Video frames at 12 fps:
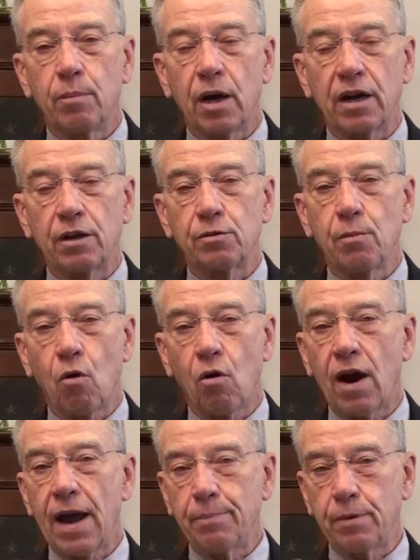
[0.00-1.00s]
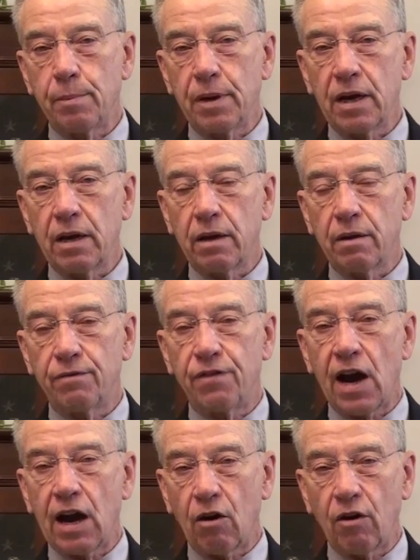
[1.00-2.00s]
But it's more apt to be
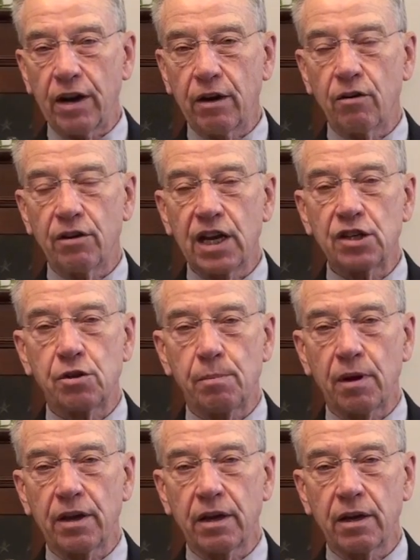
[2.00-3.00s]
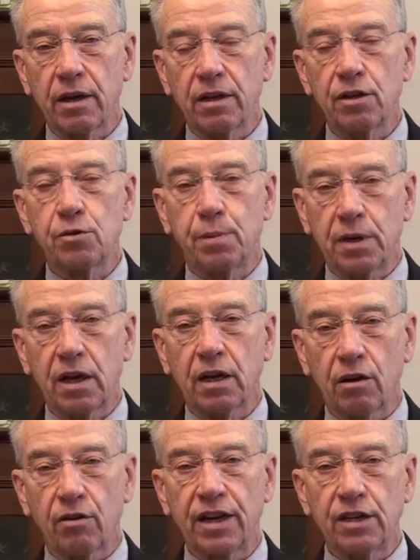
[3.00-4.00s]
firing or discipline in this
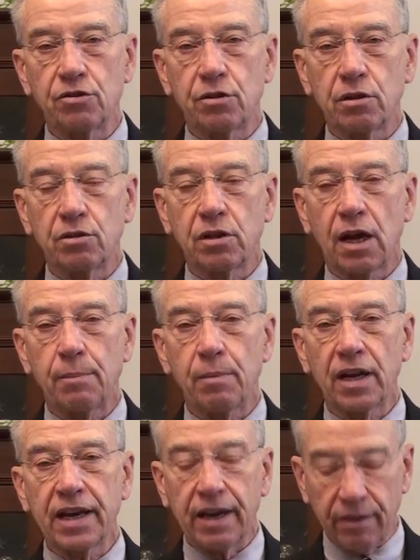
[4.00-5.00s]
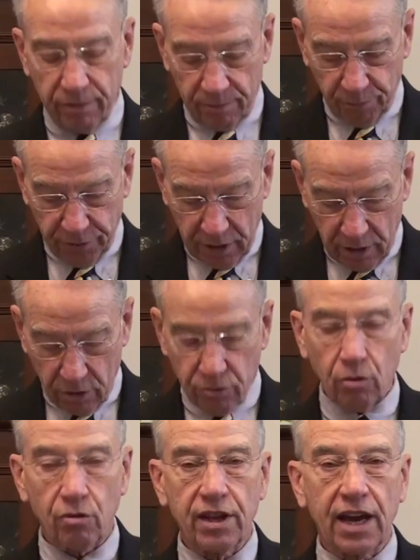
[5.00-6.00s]
particular instance, I believe.
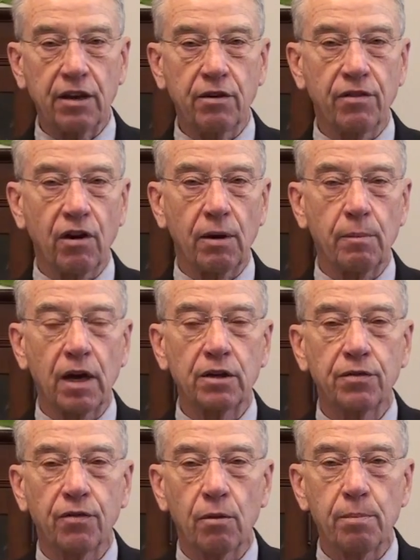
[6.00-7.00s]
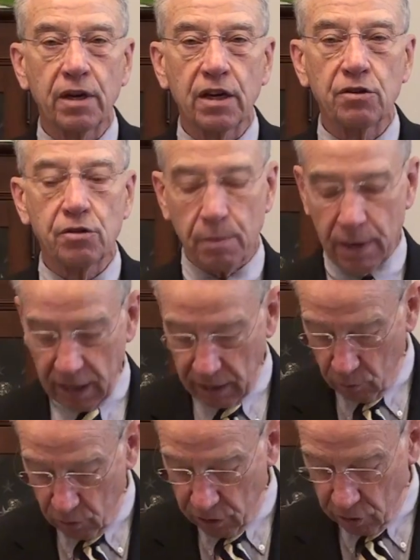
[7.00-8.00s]
So thank you very much for
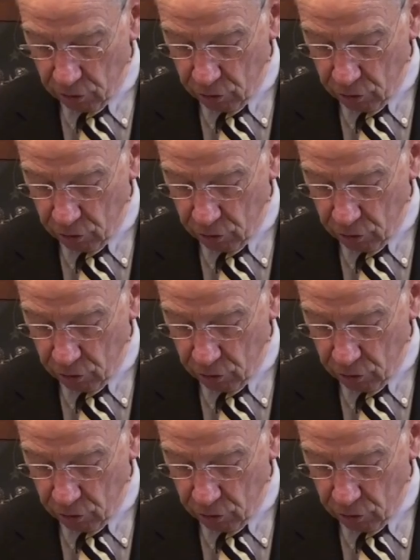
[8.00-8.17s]
participating with your